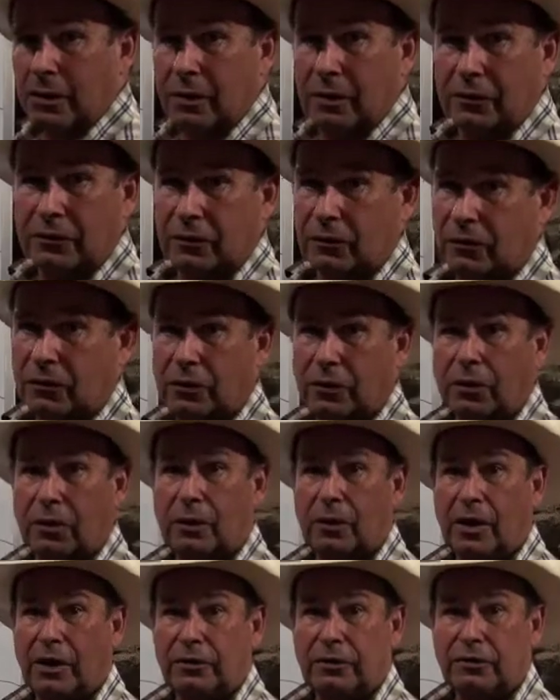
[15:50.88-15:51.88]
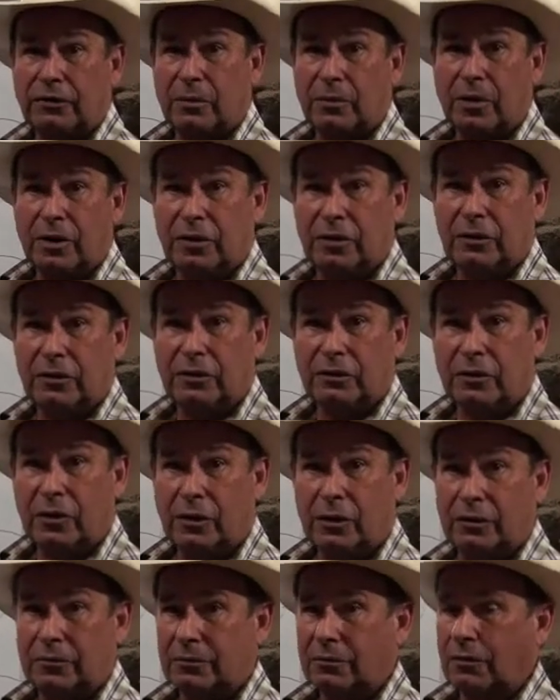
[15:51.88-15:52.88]
so you can go right to somebody that's
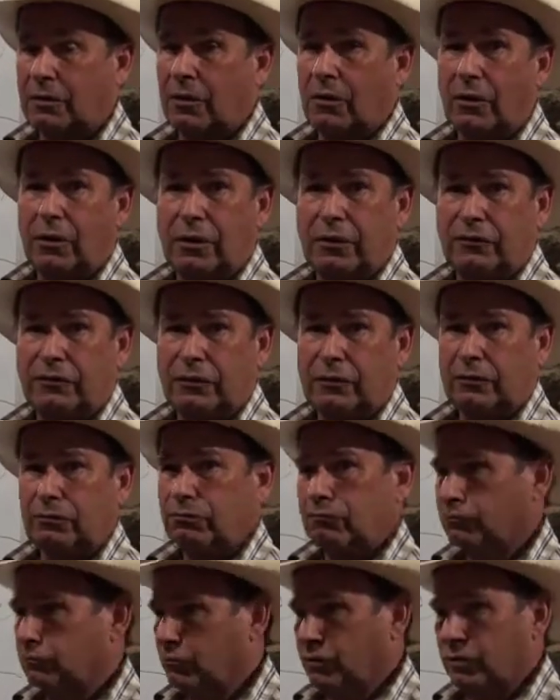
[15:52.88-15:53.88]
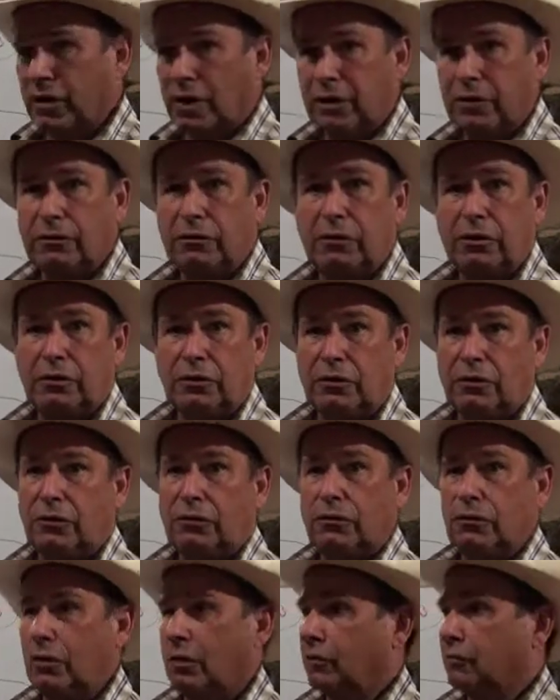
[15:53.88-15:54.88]
hurt. Or if you're hunting and you
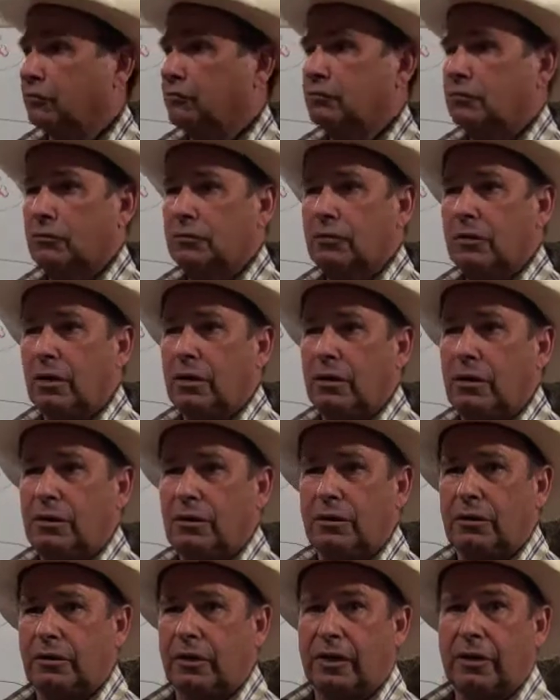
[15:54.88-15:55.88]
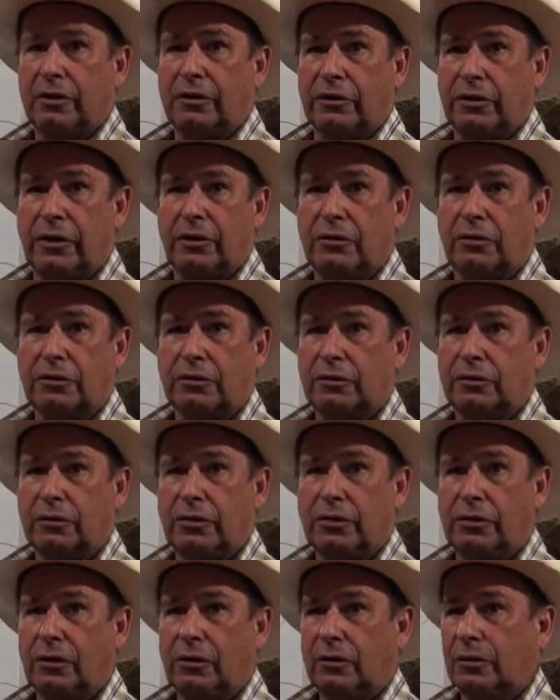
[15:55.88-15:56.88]
nail an elk or
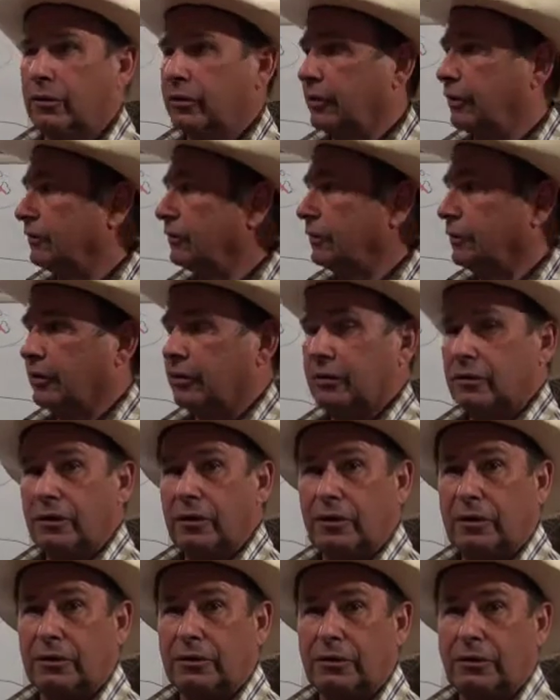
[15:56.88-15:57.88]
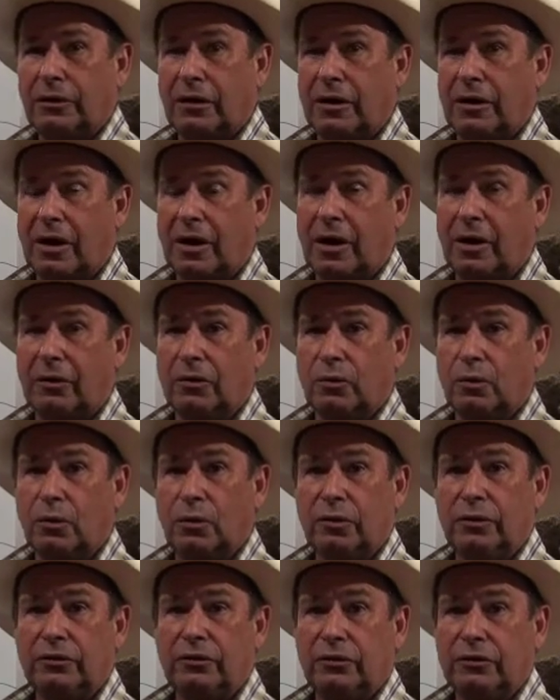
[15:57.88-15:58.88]
deer or whatever, and out in the
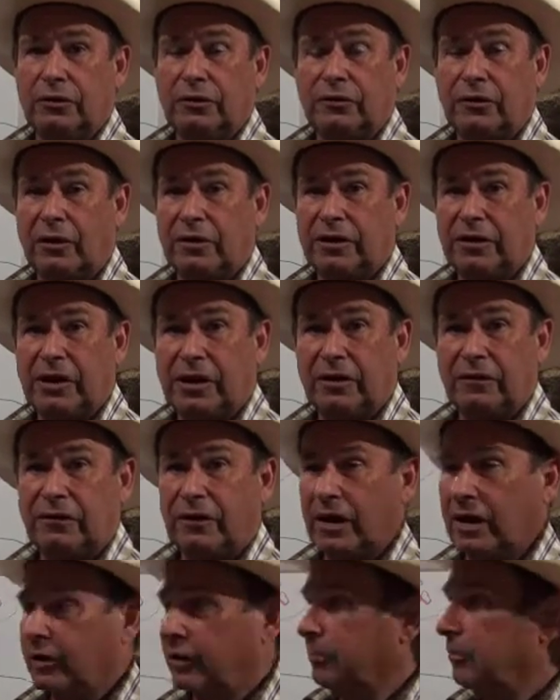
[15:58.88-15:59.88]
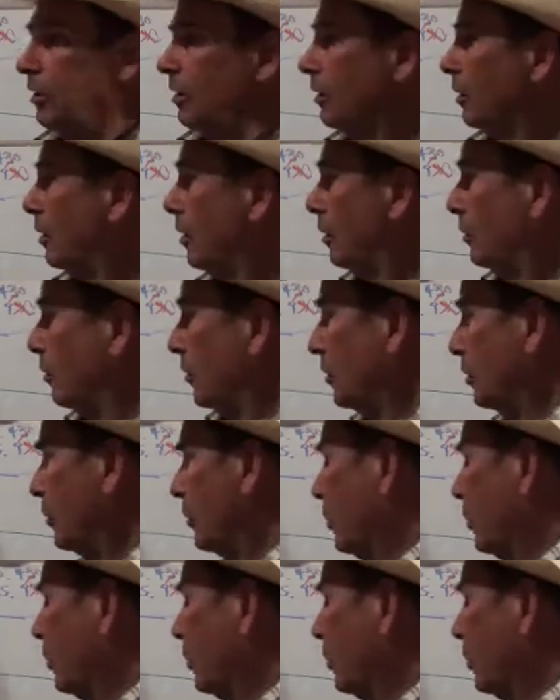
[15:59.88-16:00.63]
woods and you're afraid you can't find him, make a